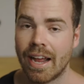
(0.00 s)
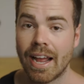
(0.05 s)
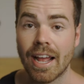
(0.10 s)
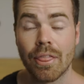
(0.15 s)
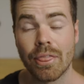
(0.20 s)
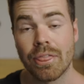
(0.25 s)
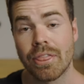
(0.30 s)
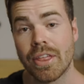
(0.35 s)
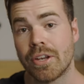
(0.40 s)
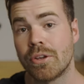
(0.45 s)

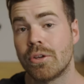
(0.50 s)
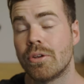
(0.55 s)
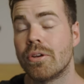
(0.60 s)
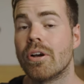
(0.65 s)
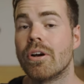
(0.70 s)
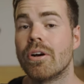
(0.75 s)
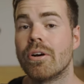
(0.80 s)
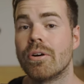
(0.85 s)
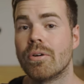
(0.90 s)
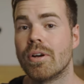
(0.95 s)
and then you
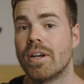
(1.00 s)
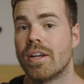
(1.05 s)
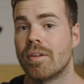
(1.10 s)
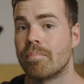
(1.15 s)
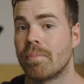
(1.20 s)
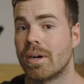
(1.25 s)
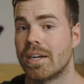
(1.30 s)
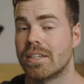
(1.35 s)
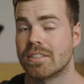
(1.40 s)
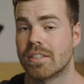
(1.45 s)
go
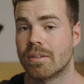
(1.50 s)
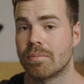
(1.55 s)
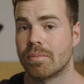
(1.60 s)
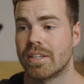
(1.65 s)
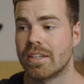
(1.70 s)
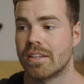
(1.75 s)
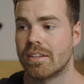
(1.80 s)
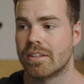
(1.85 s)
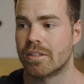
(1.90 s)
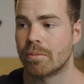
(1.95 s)
and buy
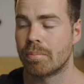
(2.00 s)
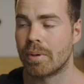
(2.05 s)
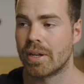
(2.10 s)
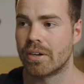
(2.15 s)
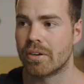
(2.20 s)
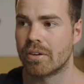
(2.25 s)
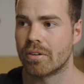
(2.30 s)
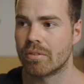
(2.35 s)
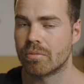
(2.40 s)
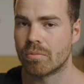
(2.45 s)
something
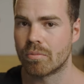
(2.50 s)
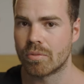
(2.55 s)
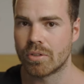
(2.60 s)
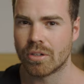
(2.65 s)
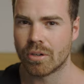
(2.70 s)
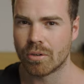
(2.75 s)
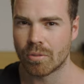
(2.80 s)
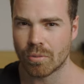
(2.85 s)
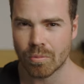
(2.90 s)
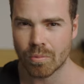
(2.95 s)
depending on
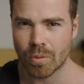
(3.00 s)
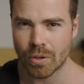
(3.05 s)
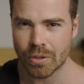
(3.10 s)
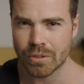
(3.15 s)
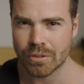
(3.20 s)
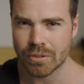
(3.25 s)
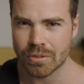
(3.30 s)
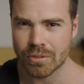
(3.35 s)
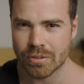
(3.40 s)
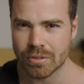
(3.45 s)
you know what
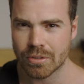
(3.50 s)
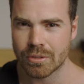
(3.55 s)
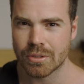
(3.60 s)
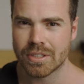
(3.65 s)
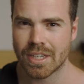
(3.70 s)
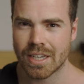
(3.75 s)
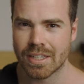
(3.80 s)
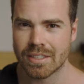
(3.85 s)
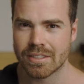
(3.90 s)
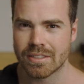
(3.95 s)
your
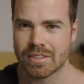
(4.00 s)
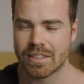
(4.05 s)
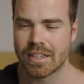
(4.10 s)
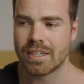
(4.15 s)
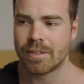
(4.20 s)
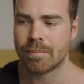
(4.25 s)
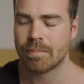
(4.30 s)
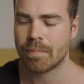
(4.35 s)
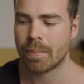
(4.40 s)
use cases are.